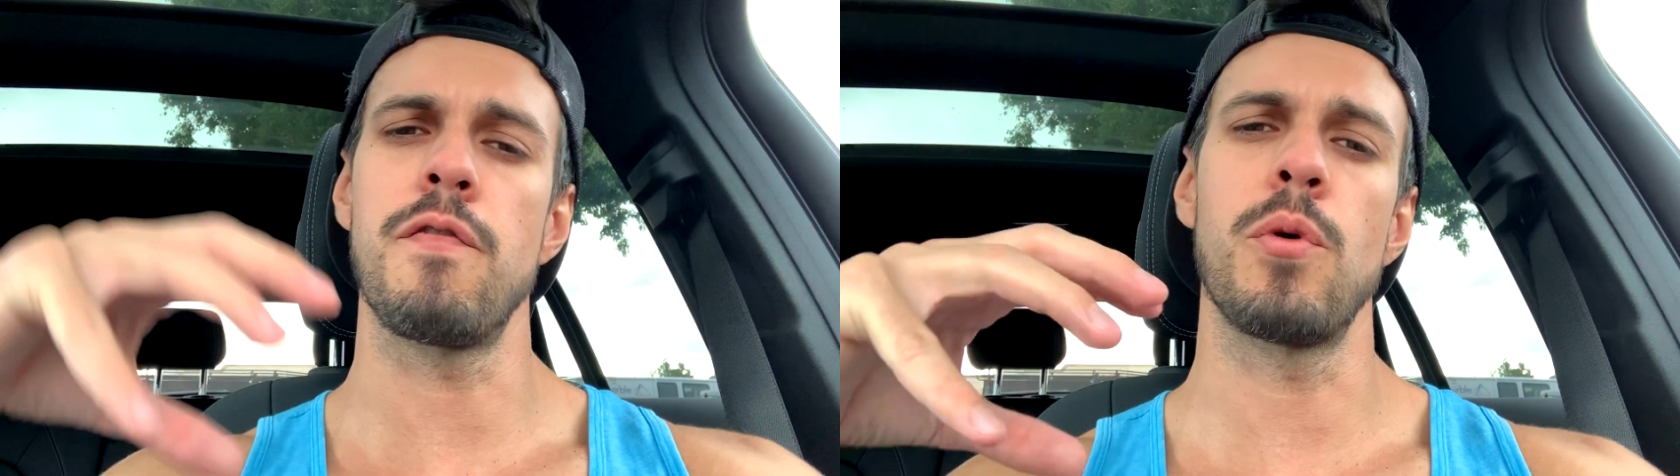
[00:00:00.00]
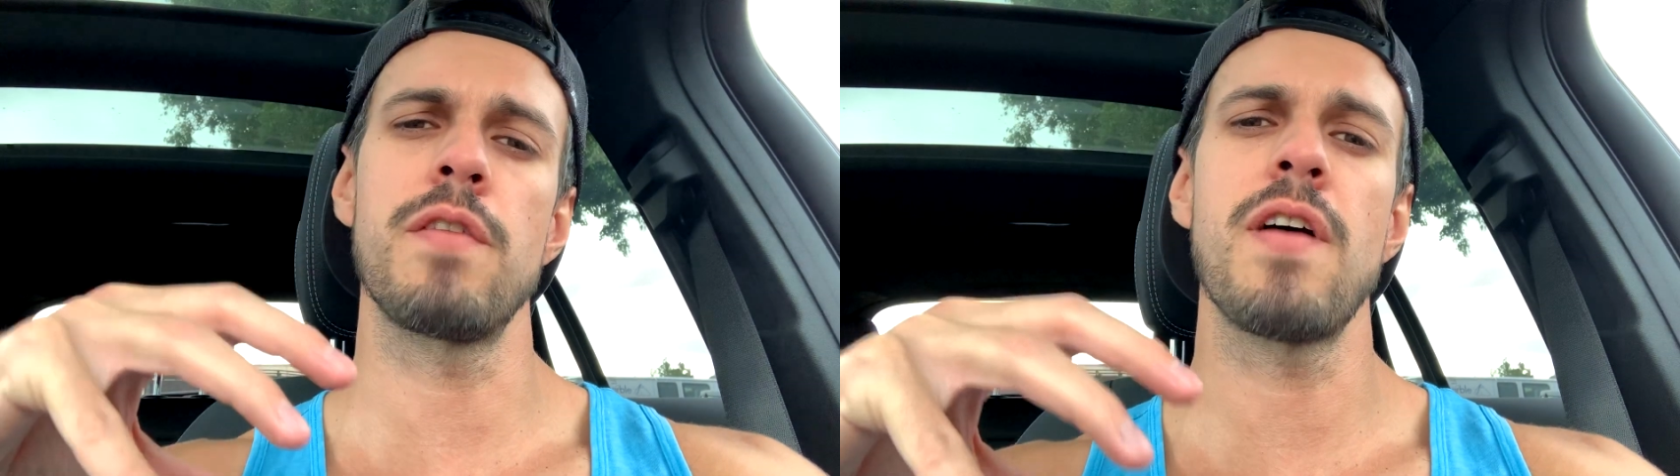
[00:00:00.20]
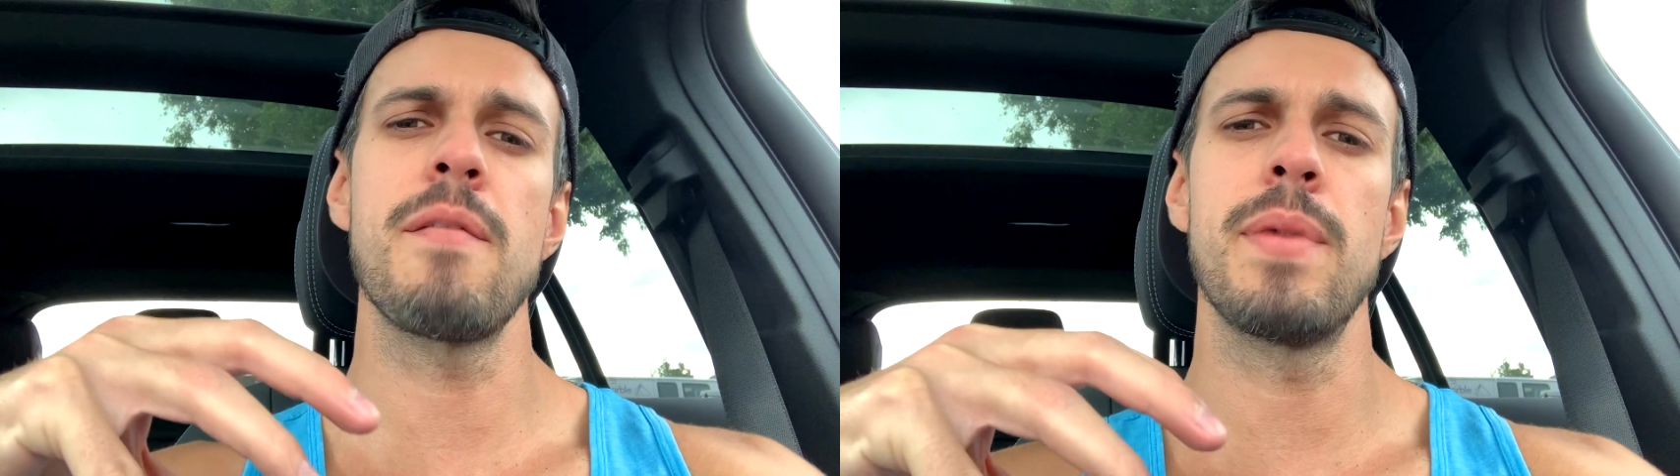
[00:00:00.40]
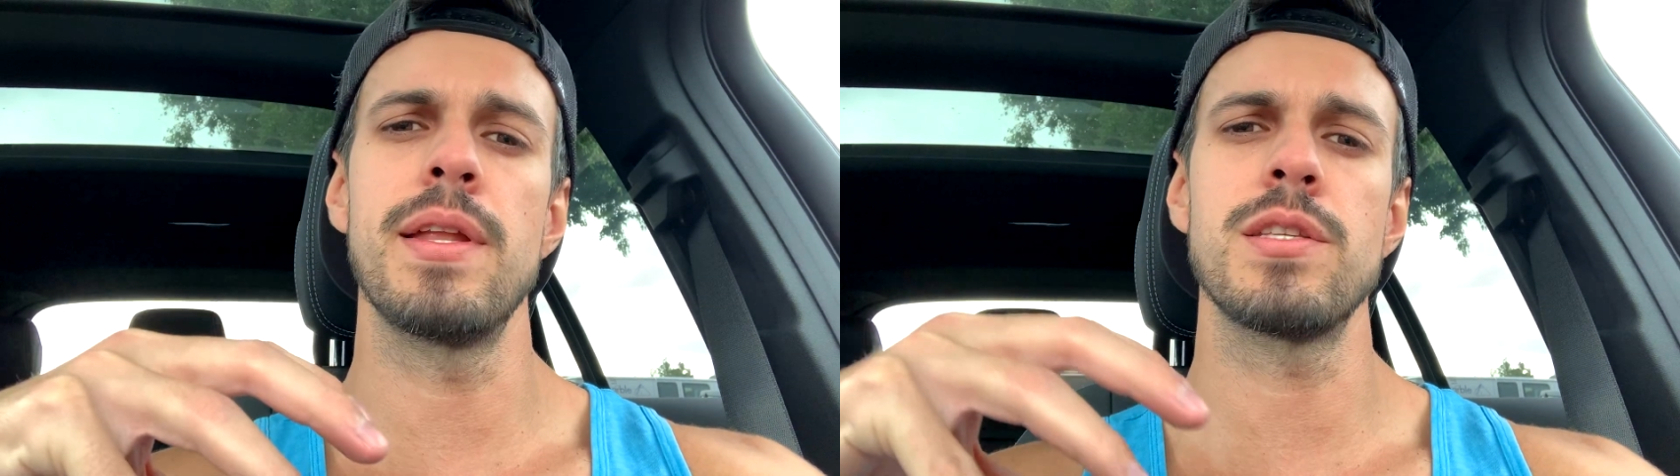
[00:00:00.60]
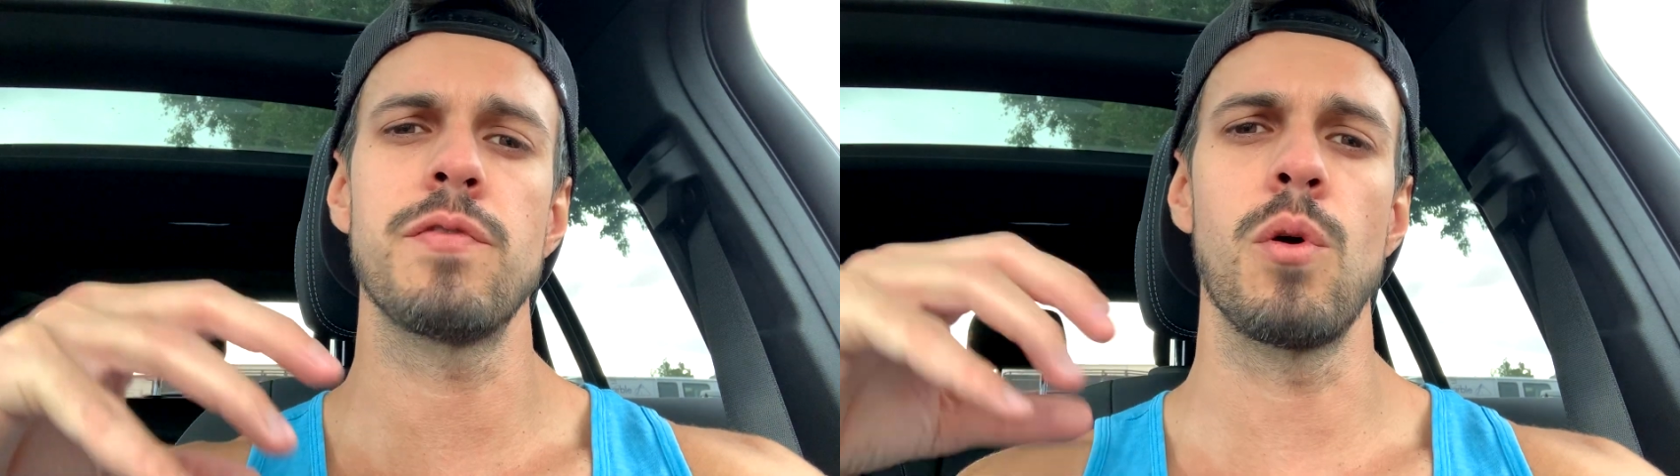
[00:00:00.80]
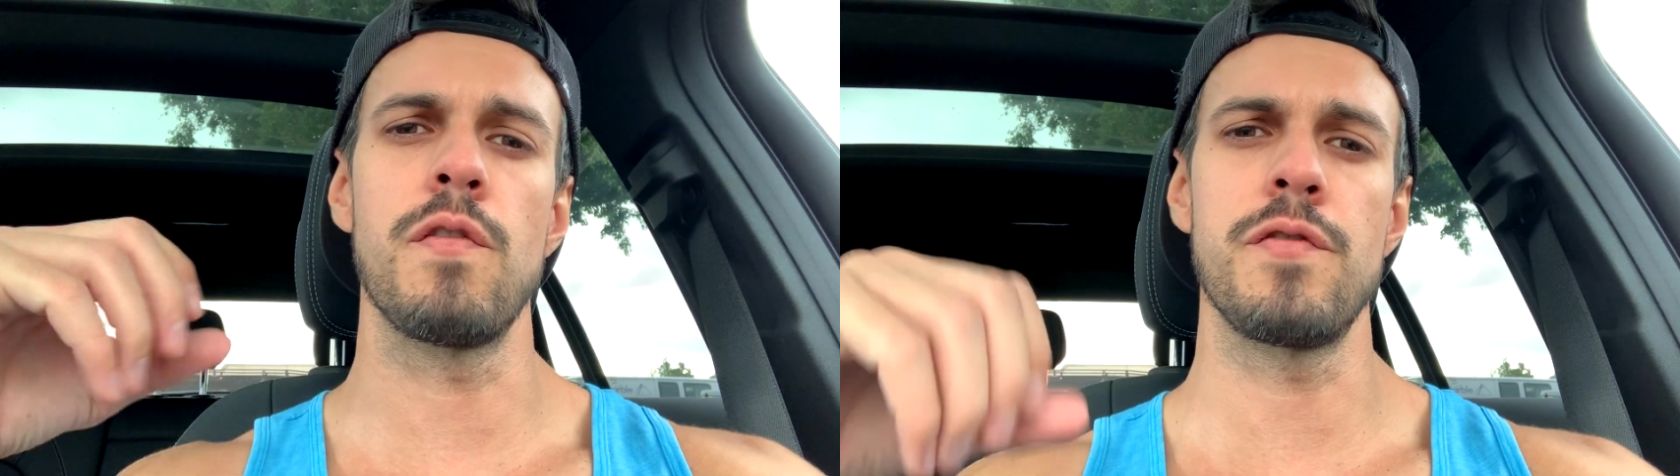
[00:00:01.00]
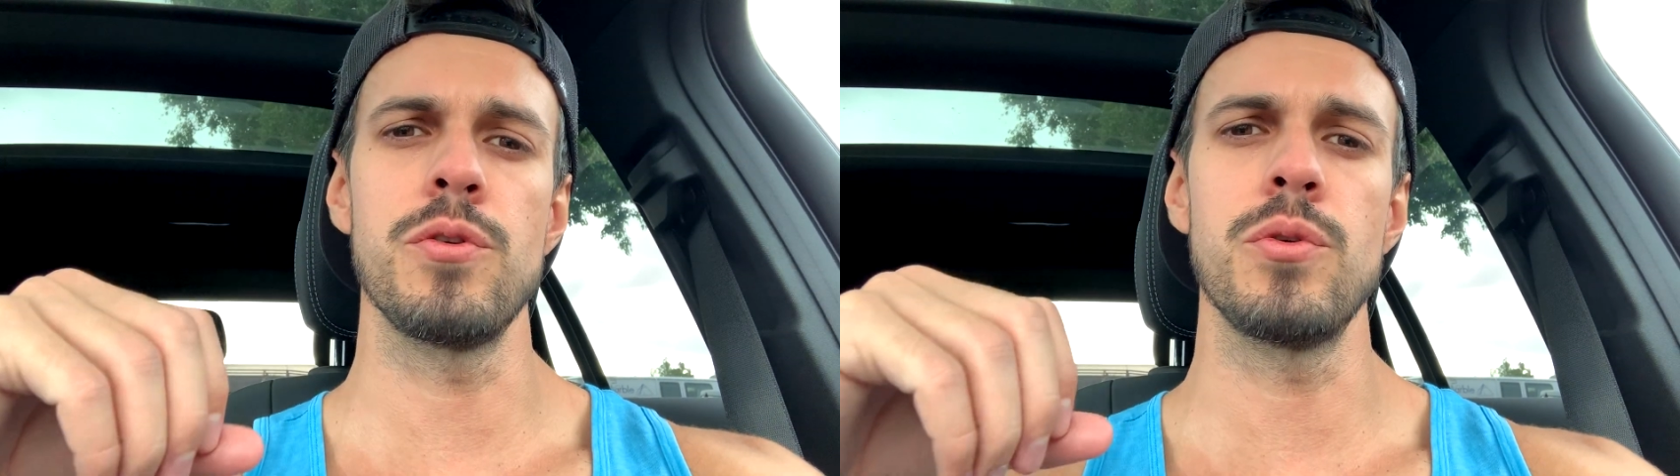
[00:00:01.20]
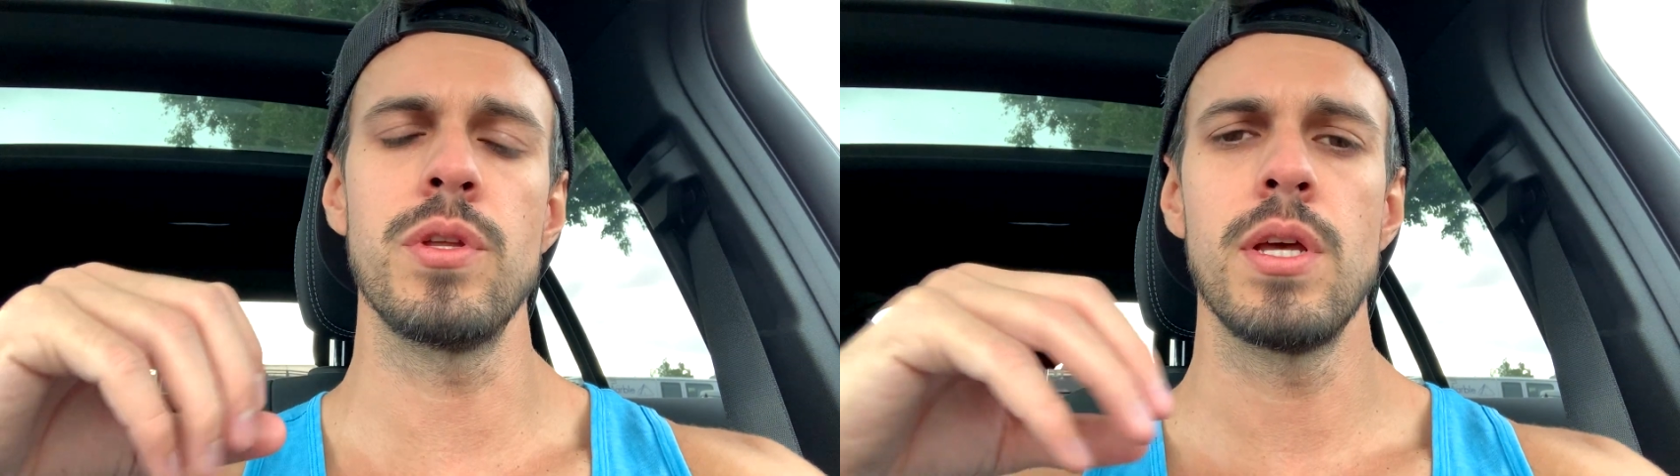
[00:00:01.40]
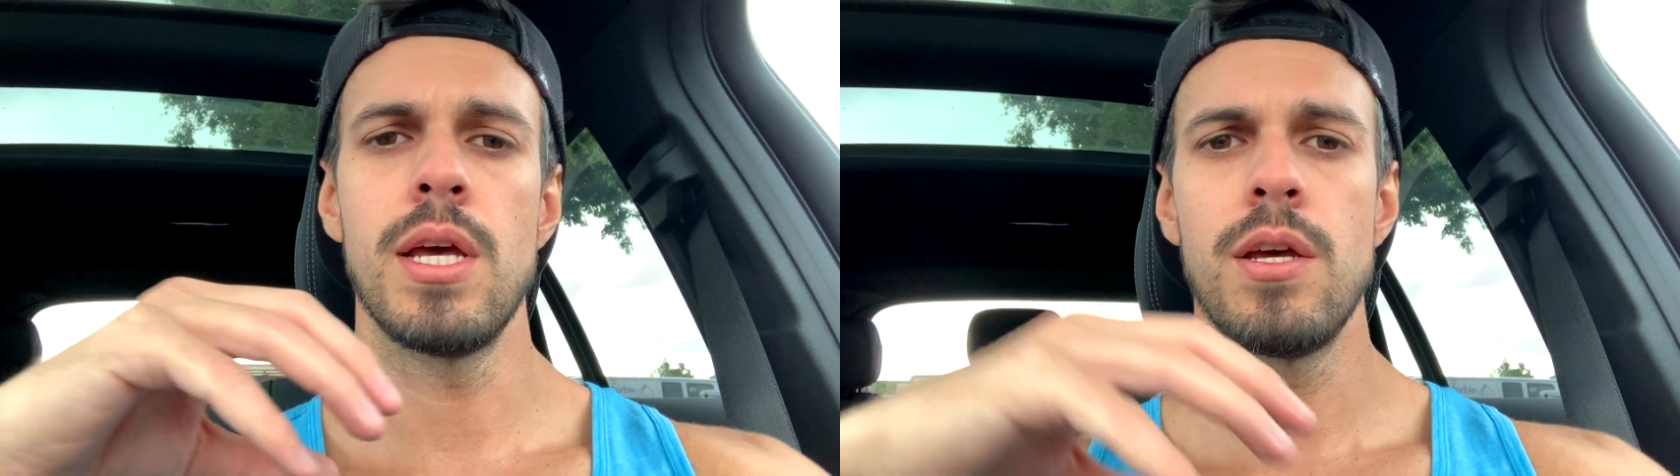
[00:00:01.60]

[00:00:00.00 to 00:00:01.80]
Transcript: 45 minutes for food